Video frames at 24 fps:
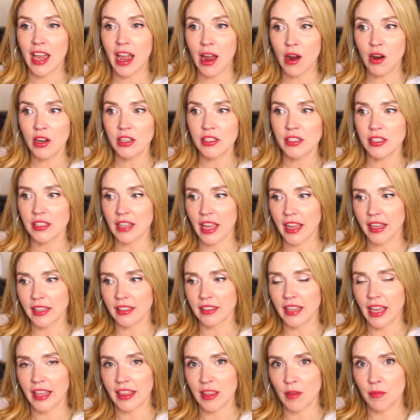ours like
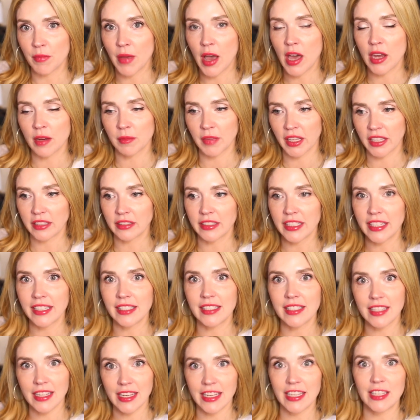at the bottom like
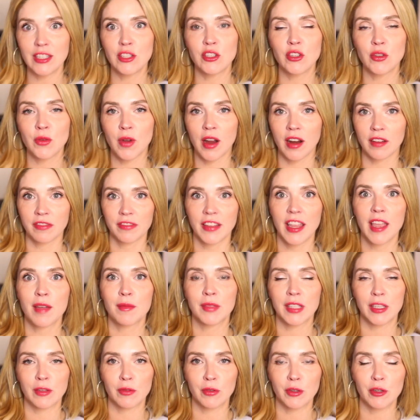leads into our
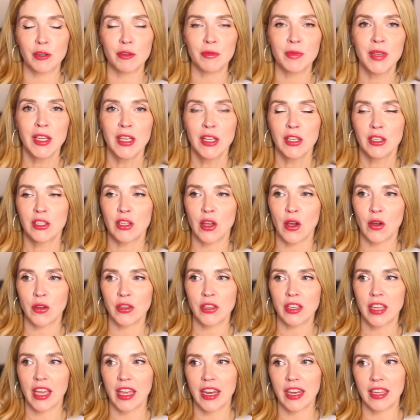family room. So
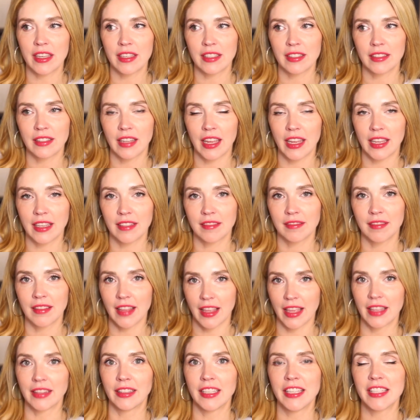you kind of like
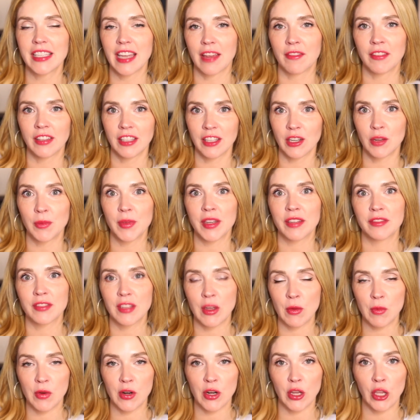at least have a little bit of
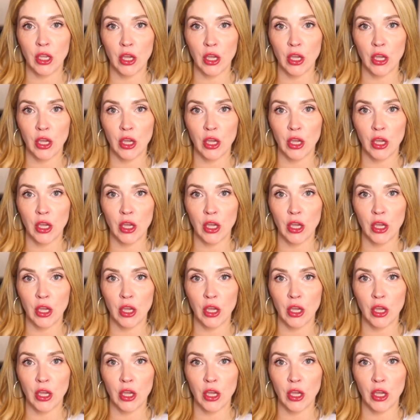somewhere to